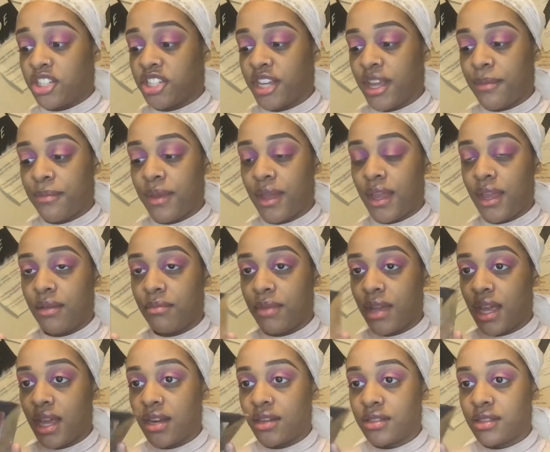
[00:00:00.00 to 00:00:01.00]
Champagne
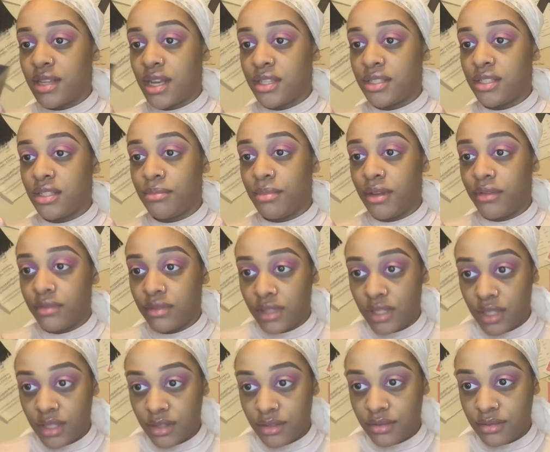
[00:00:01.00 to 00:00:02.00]
by Anastasia
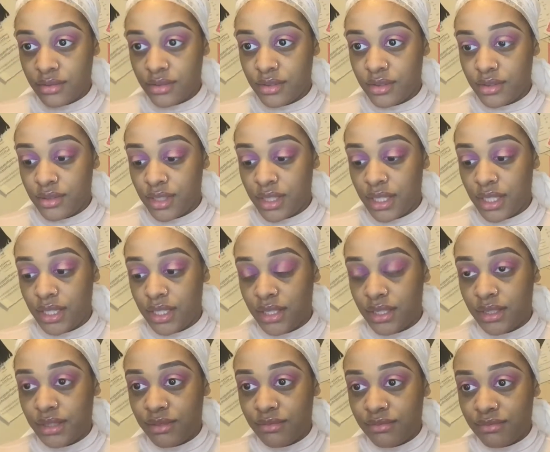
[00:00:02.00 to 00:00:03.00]
Beverly Hills
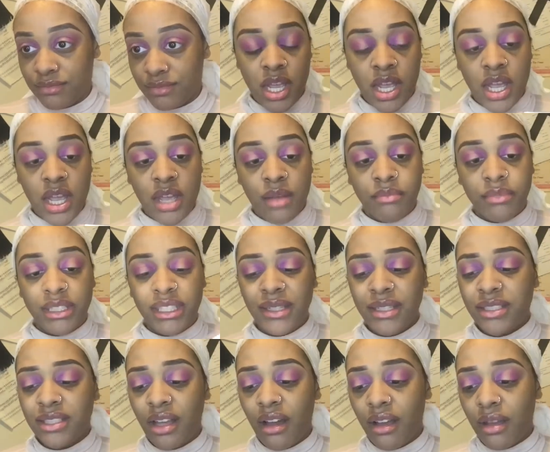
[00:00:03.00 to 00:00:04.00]
again. But
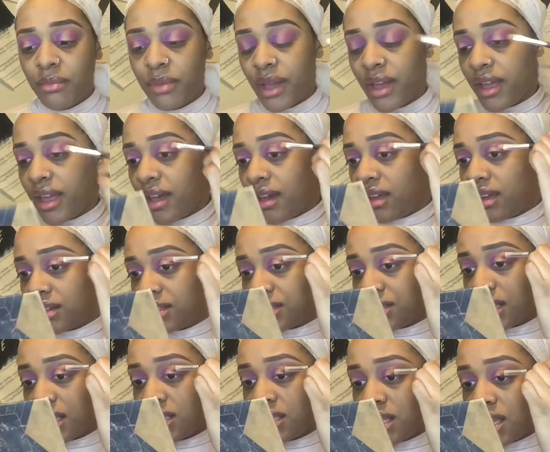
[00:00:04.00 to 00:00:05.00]
let's talk about how
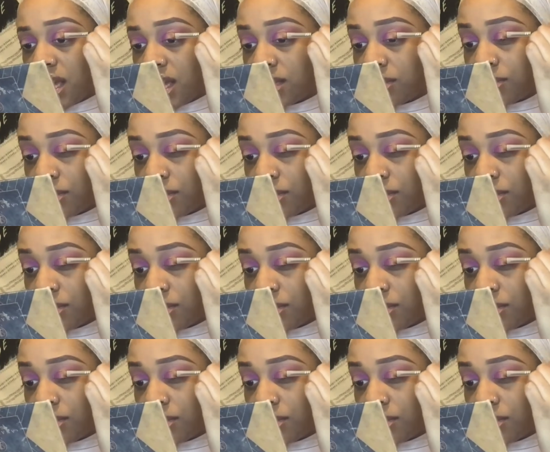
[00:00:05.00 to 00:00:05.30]
Anastasia has